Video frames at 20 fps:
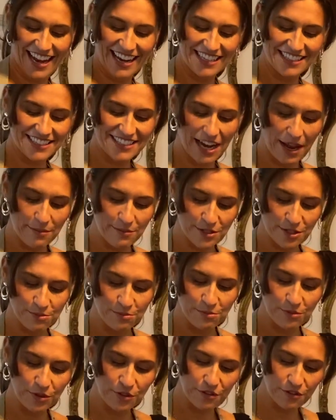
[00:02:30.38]
and it's time to
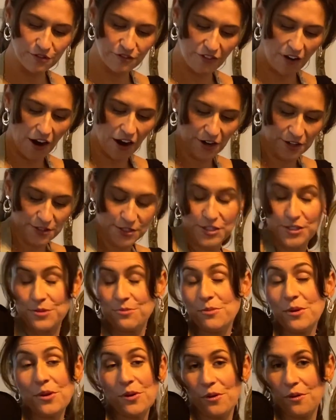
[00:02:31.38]
move our
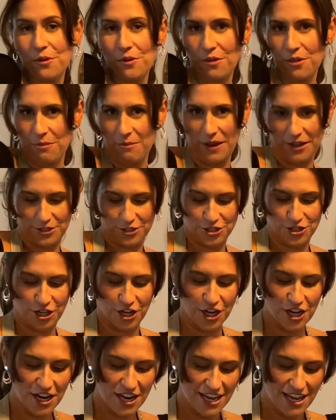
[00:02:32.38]
smooth
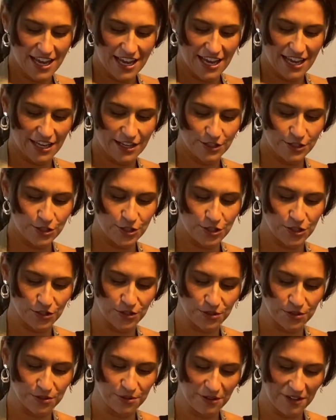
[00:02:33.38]
mixture
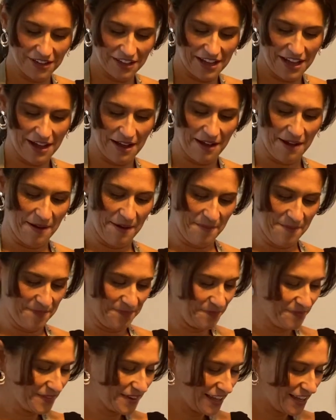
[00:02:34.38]
into
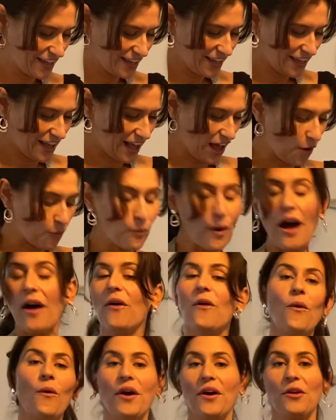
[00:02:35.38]
um, a
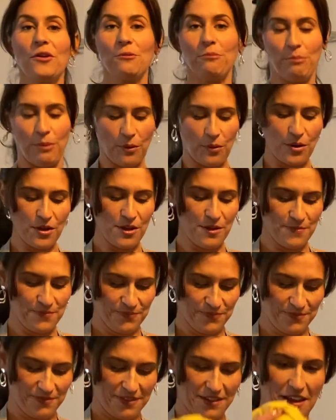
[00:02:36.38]
well-oiled bowl.
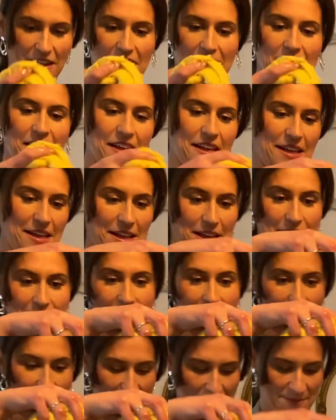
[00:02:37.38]

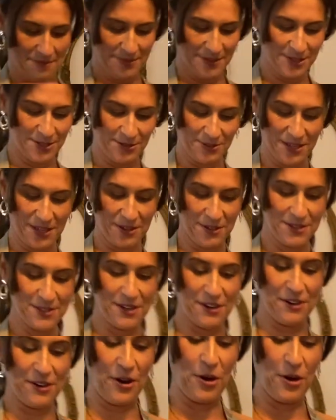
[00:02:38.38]
Um, so here's our